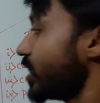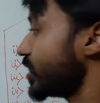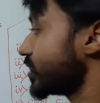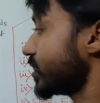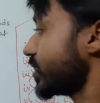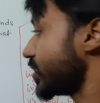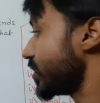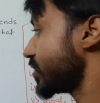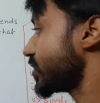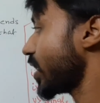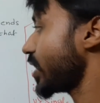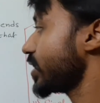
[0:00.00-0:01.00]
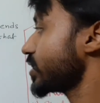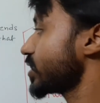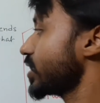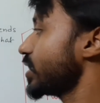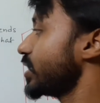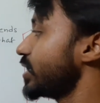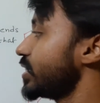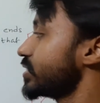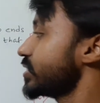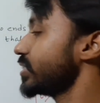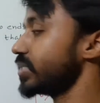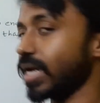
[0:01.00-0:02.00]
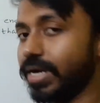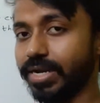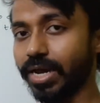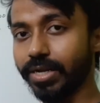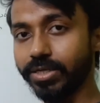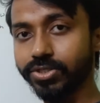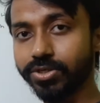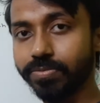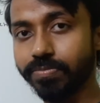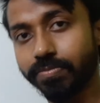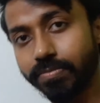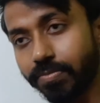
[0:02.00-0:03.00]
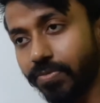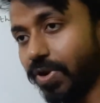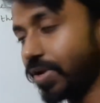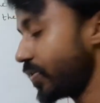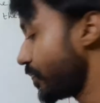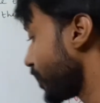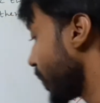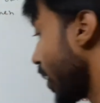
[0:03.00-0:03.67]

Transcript: is in this direction, E is in that direction, right?